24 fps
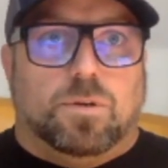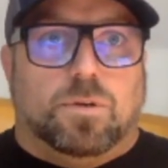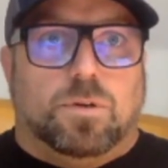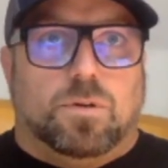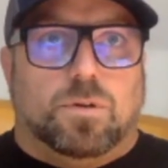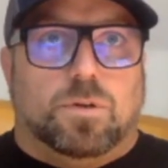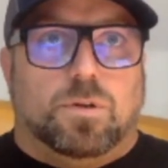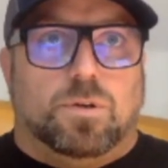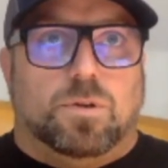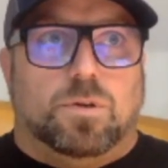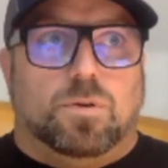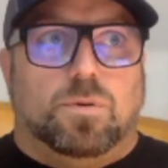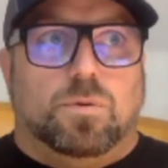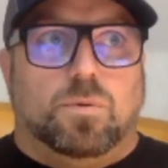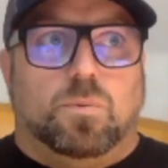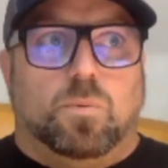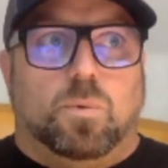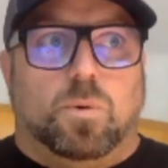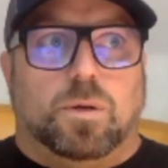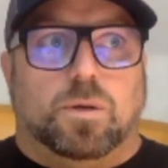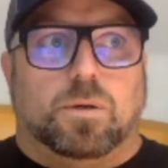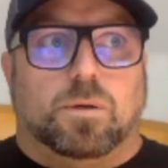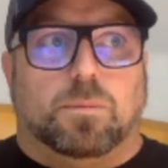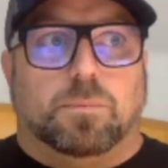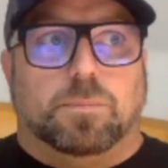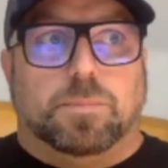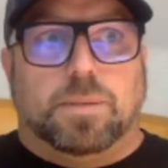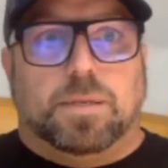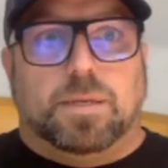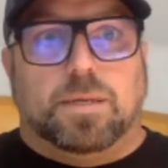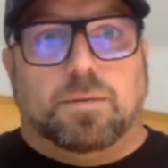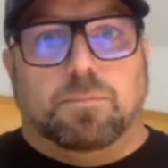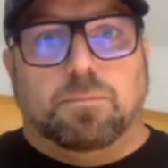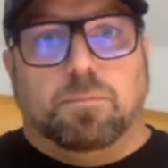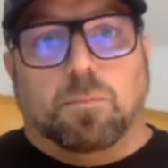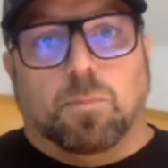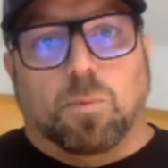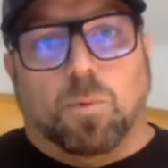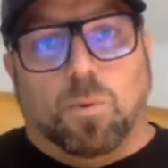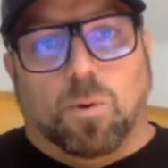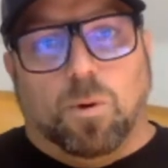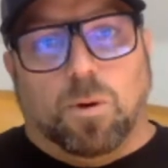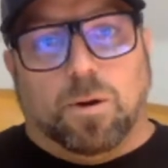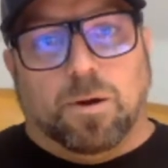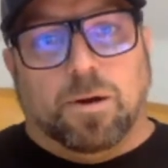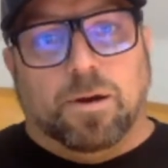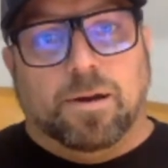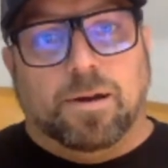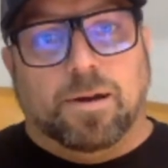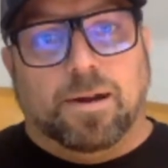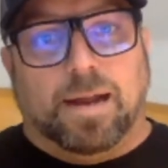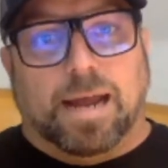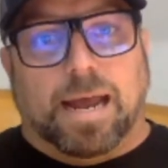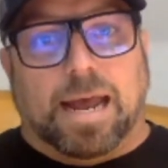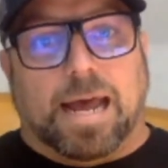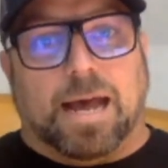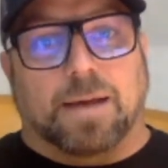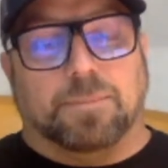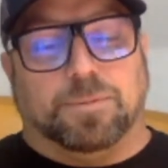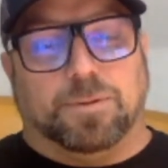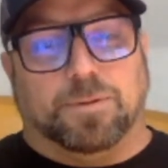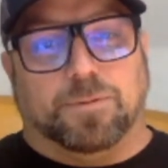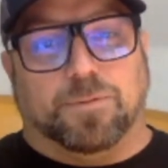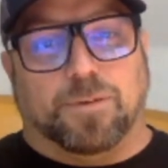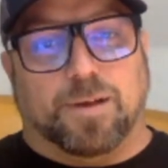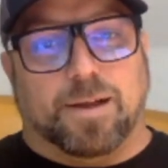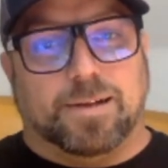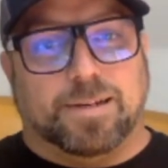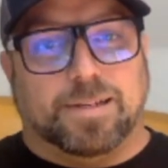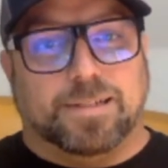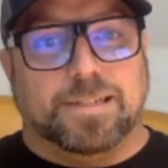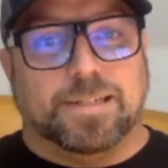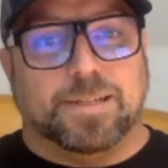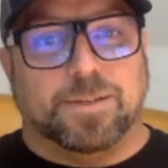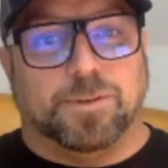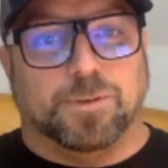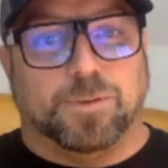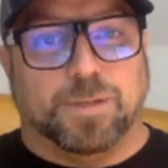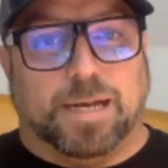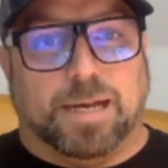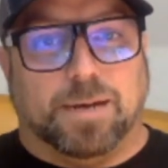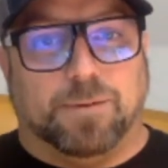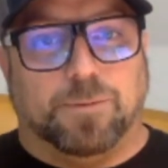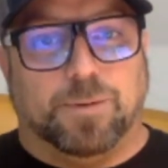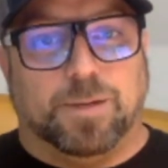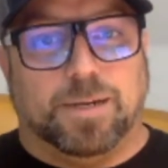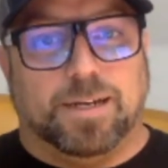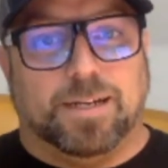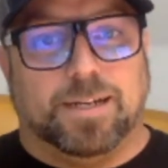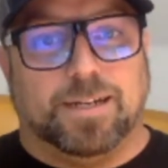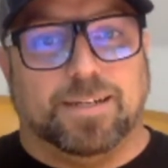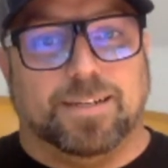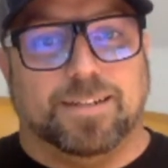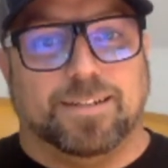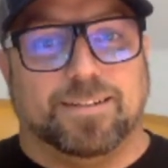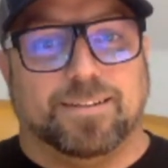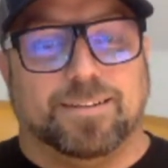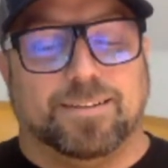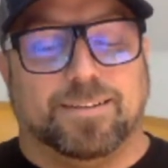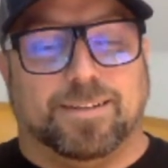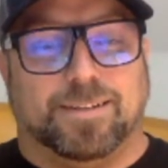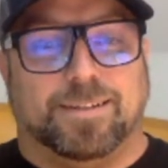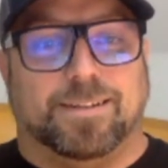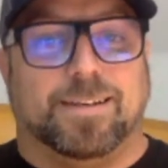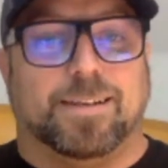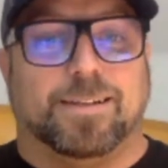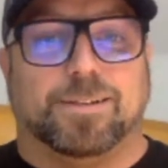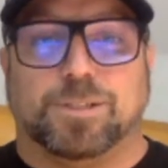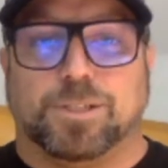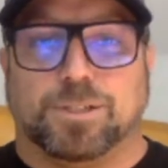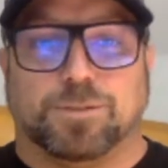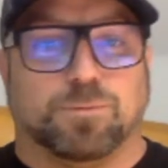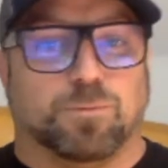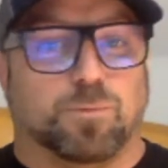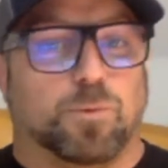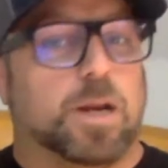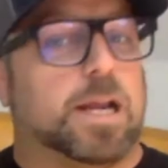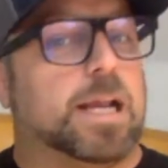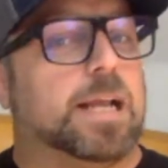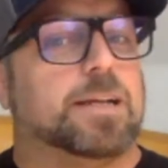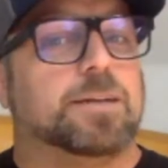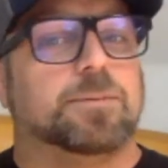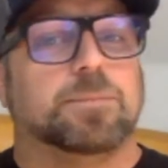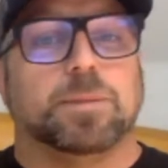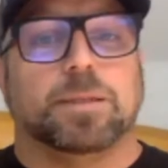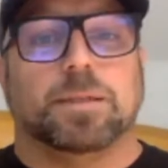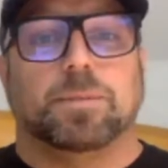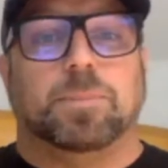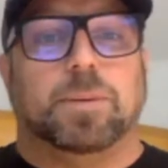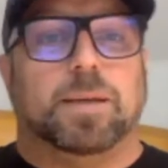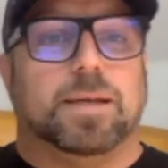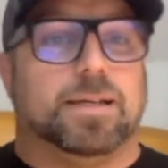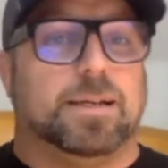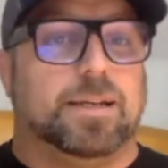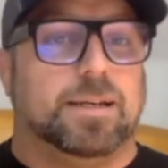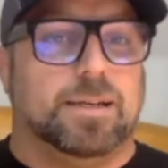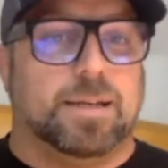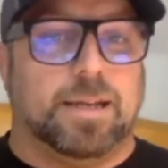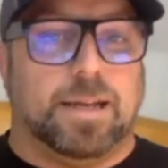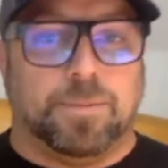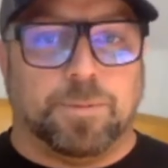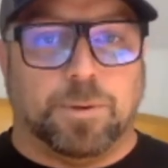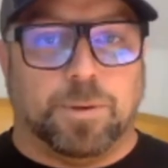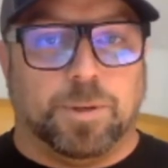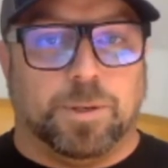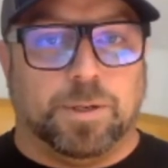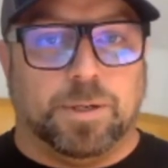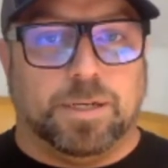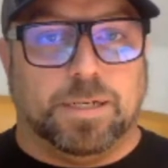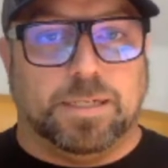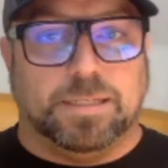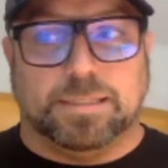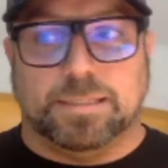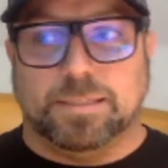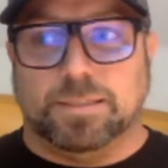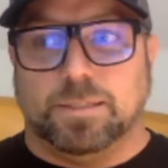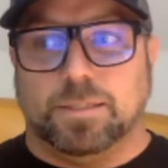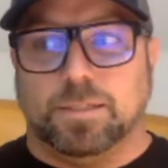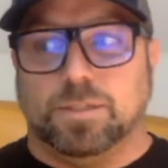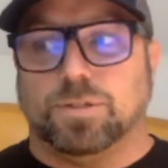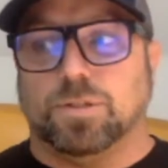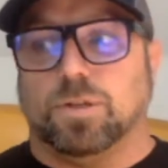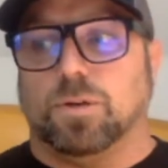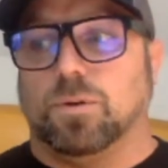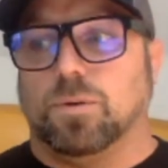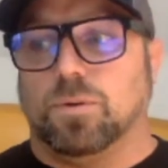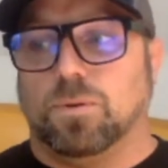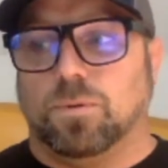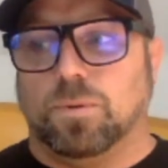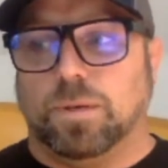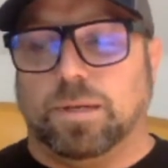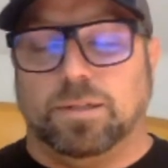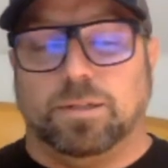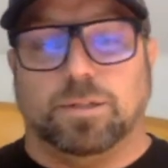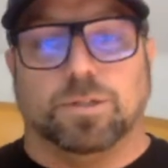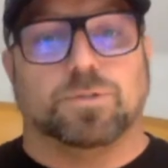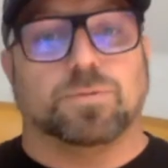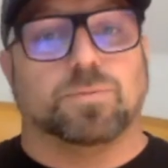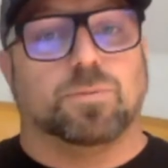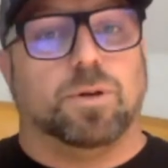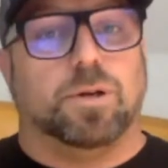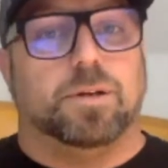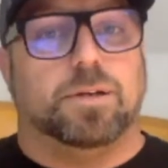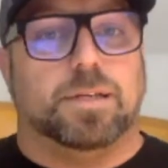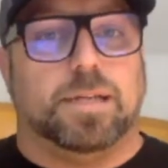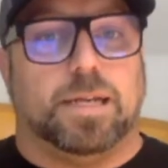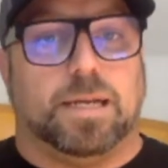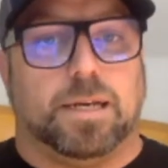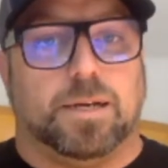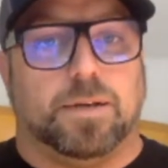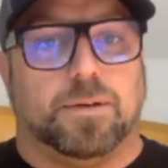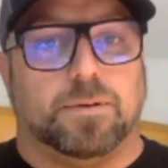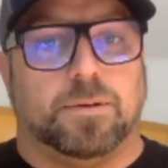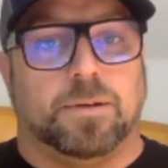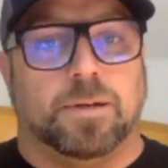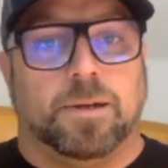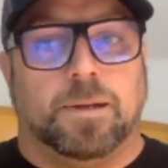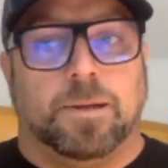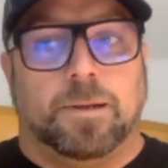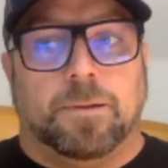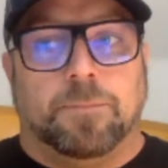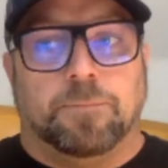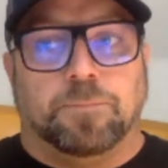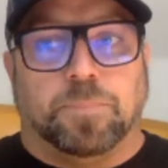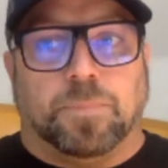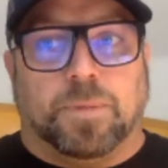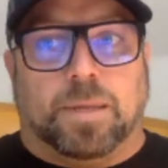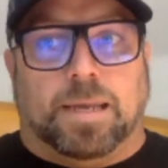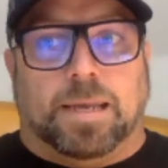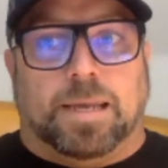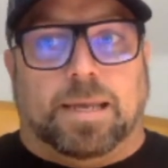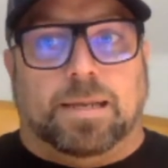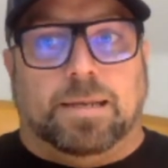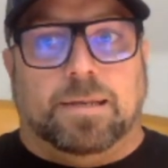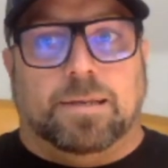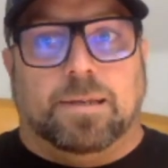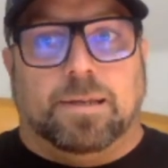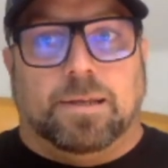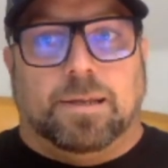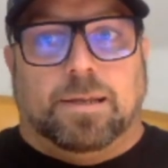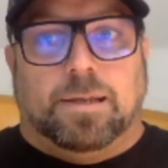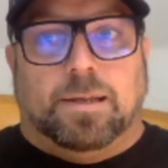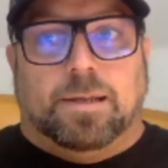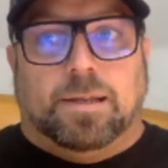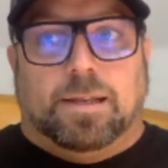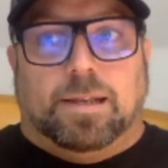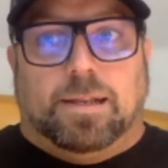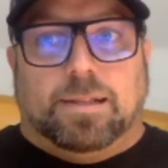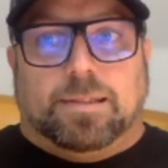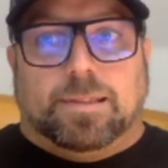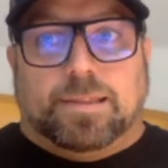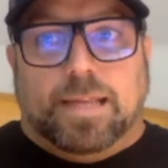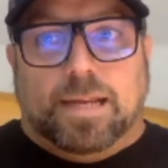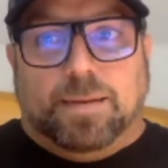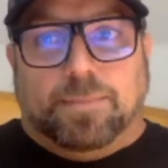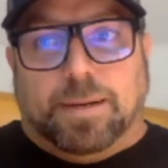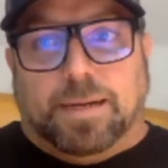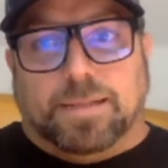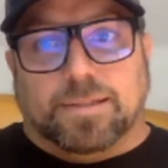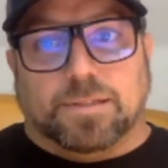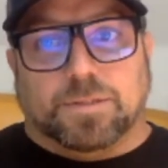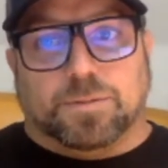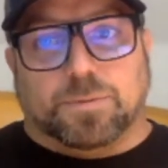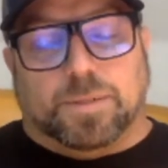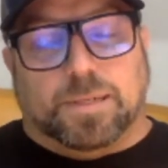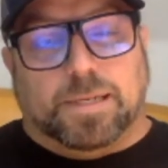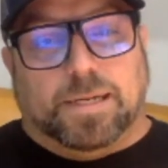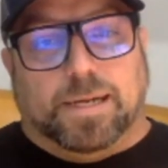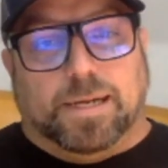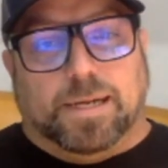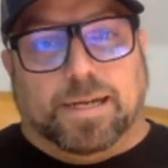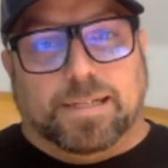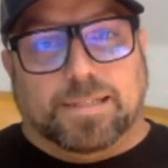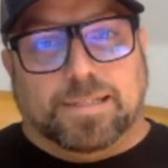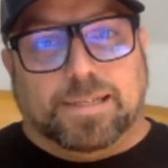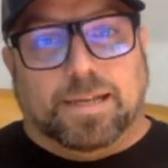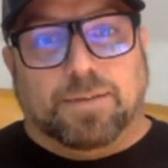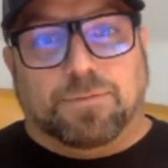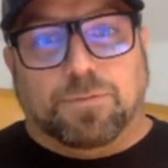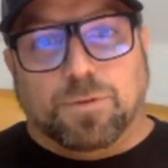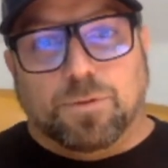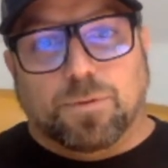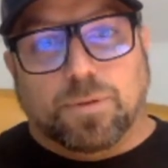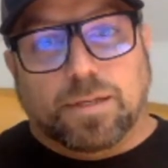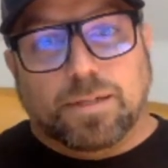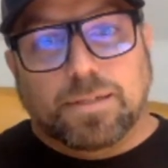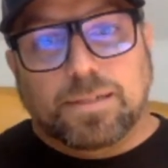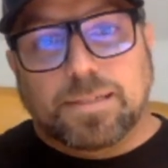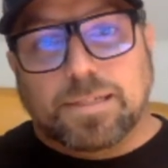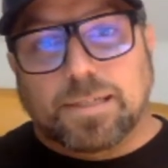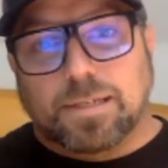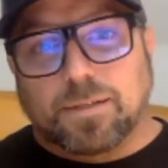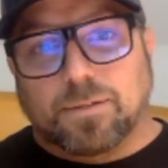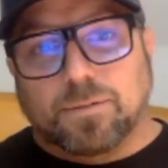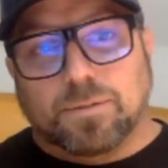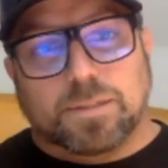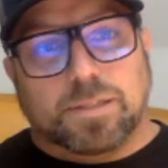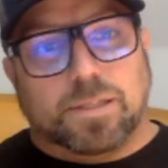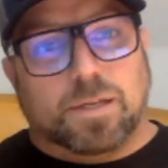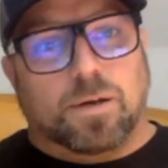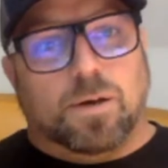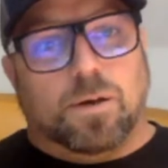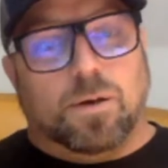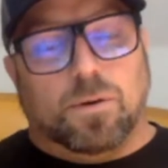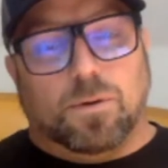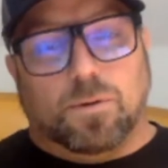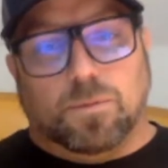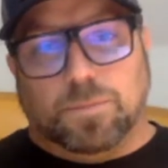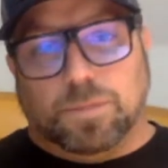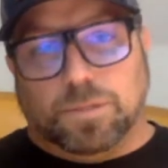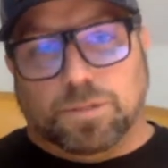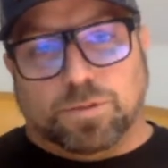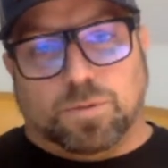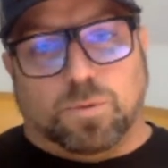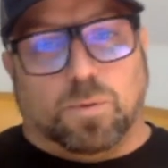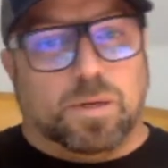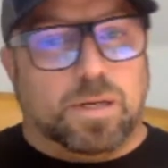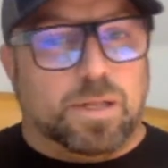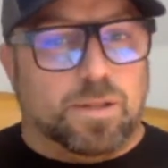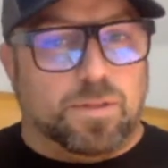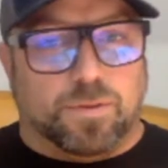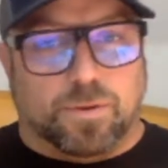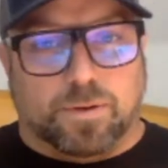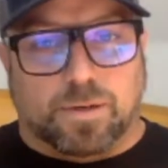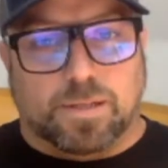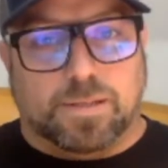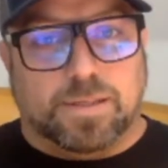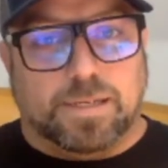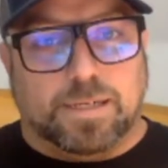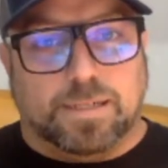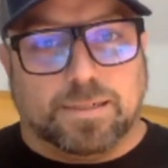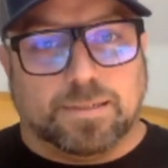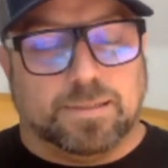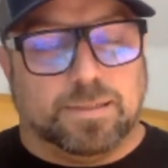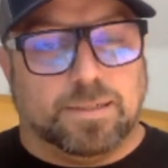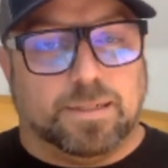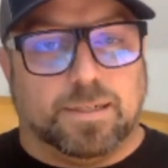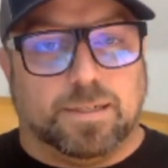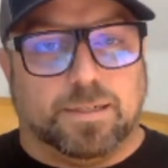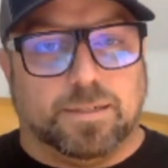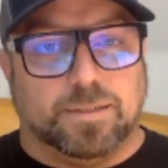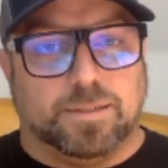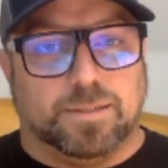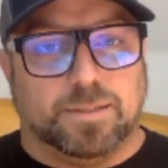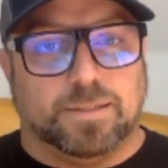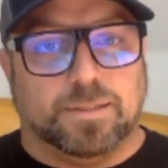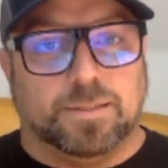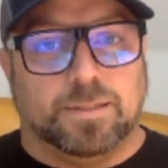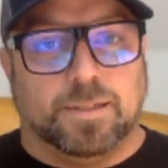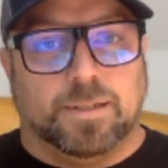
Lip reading: you will be more apt to find a deal that way than just randomly picking a neighborhood because it looks old, it looks run down. And think about it this way, guys. If you can deal with a home that's $20,000, $30,000